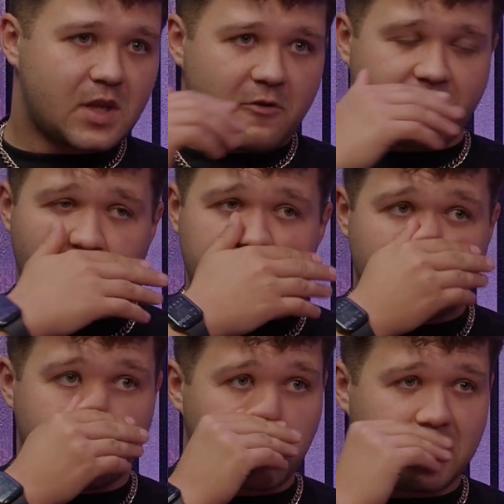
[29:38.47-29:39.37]
From being
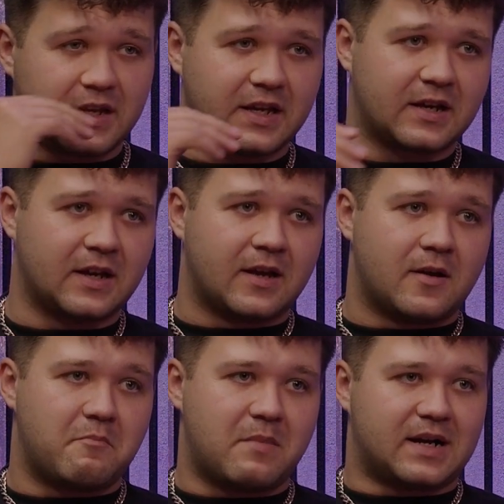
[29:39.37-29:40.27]
a rugby league
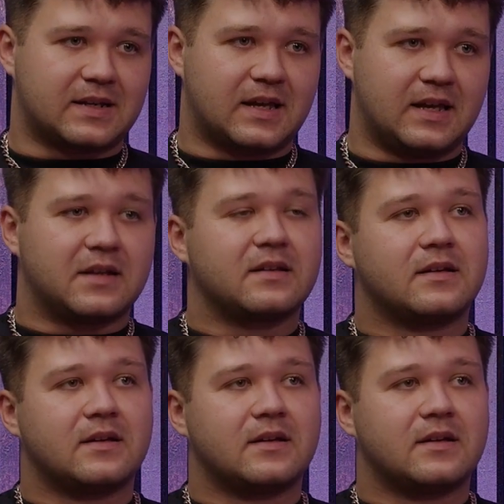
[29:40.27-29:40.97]
mad kid